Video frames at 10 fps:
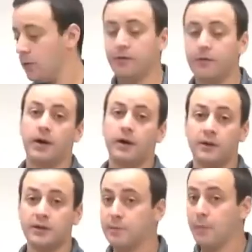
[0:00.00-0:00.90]
Whether or not
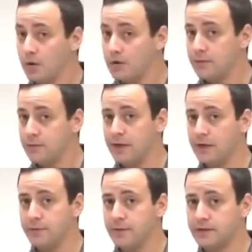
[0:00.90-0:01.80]
all these parts are made
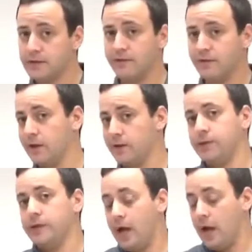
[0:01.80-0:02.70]
in the BSA
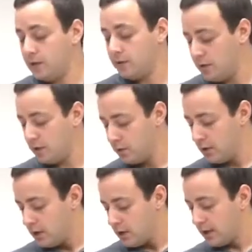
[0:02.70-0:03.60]
factory, I don't know,
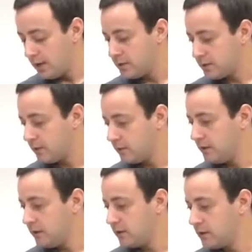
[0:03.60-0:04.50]
but
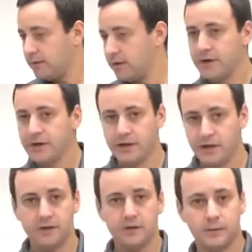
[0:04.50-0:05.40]
certainly looks very
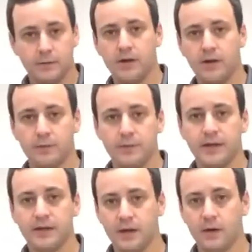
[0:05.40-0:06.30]
akin to some of the other
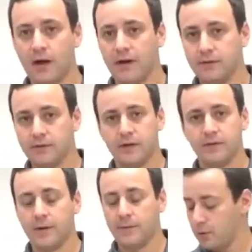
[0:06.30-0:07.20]
BSA rifles that
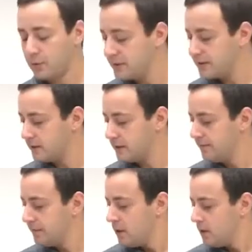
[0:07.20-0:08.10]
have come out
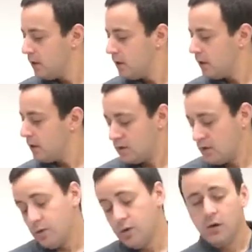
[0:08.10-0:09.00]
recently.
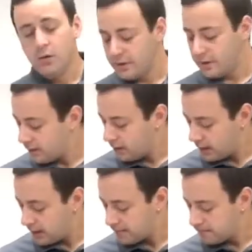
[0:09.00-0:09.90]
So we'll go with it.
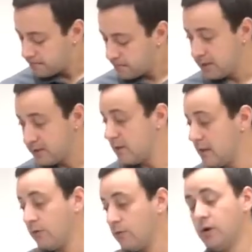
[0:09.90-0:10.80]
But
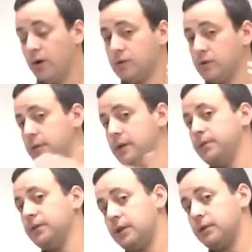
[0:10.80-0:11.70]
that would also
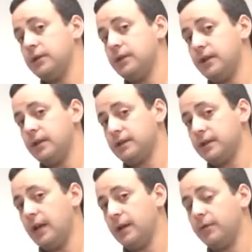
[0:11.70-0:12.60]
mean potentially that it
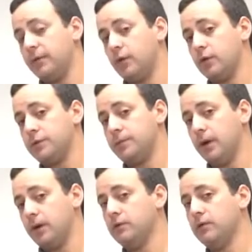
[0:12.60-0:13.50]
is a hammer-forged
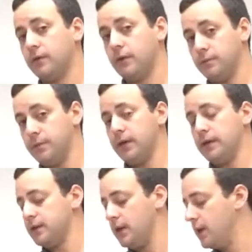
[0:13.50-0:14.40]
barrel from
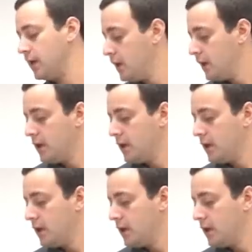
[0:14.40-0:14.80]
BSA,